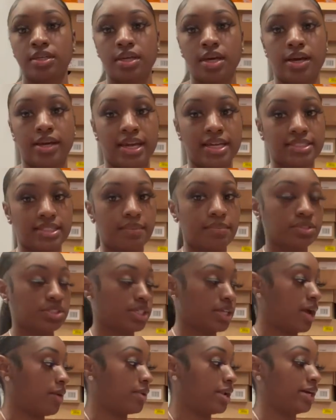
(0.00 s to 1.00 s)
Okay, so I'm gonna
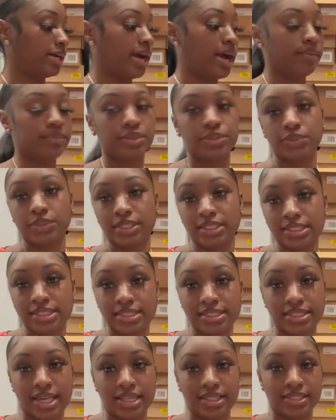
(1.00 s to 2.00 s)
show y'all what I got real quick. This
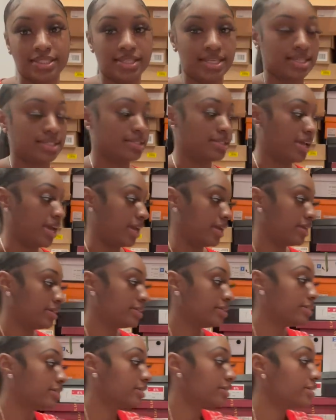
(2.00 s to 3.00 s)
is like the next day.
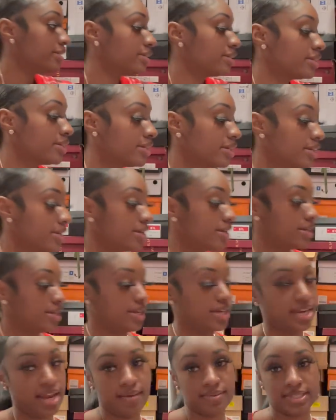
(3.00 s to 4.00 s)

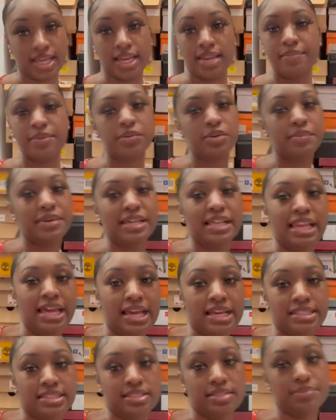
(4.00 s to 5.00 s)
And I was like, let me quit being
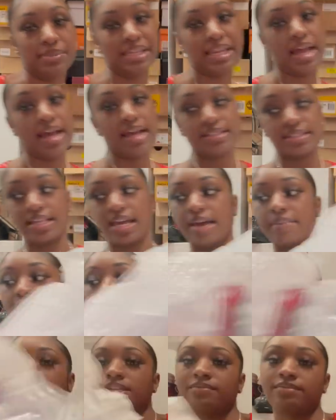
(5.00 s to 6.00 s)
lazy. The last time, it
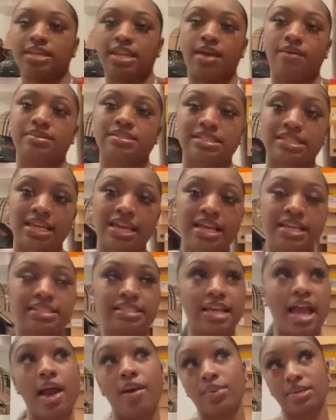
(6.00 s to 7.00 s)
wasn't even that I was
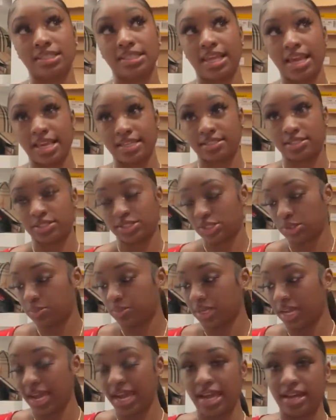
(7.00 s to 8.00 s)
lazy. I was lazy too,
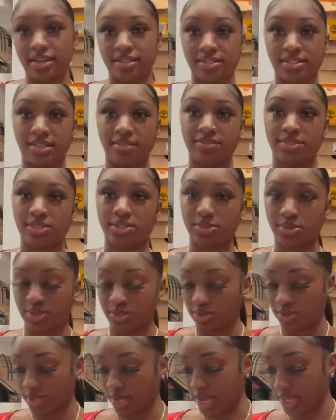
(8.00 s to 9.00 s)
but I had other stuff to do
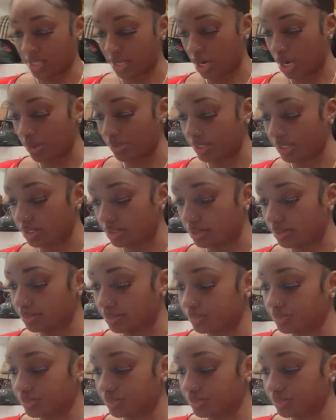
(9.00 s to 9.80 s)
too, so I had to hurry up.